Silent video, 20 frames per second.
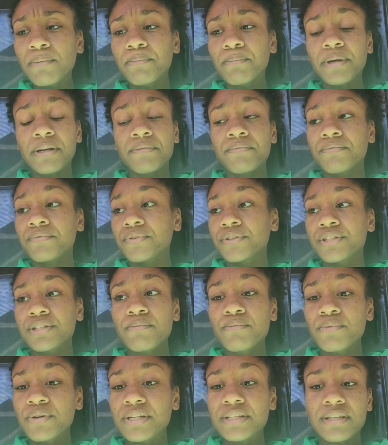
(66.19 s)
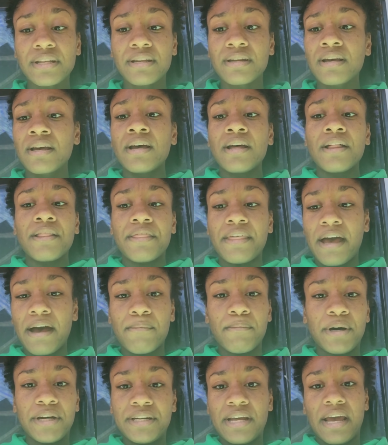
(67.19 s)
But for some reason,
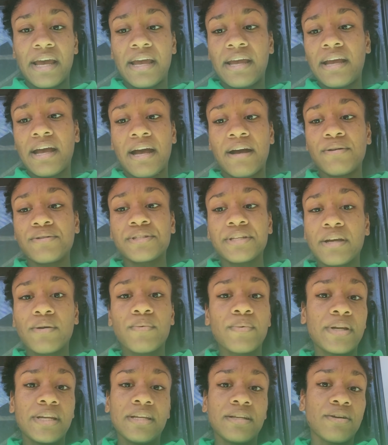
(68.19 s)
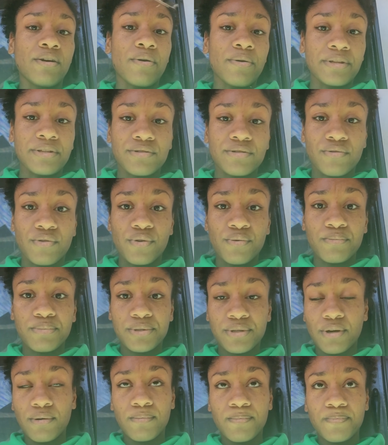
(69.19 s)
that Monday, I was like, we need to go to this group.
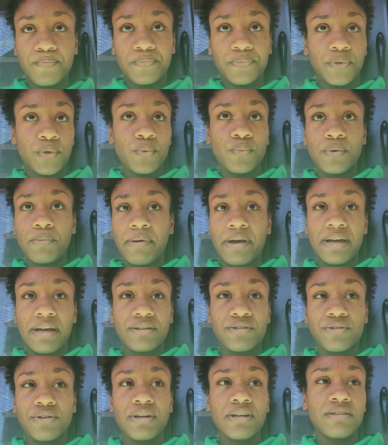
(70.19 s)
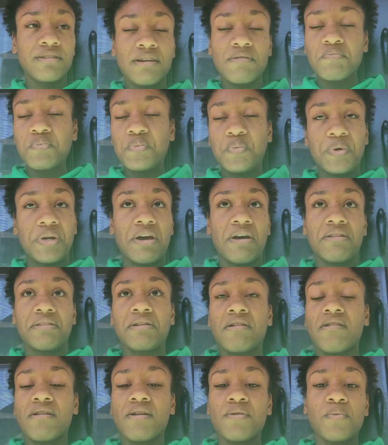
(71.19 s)
So we packed our kids up. We got in
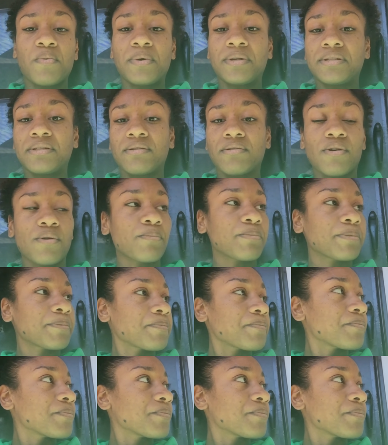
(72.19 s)
the car. We went to the group.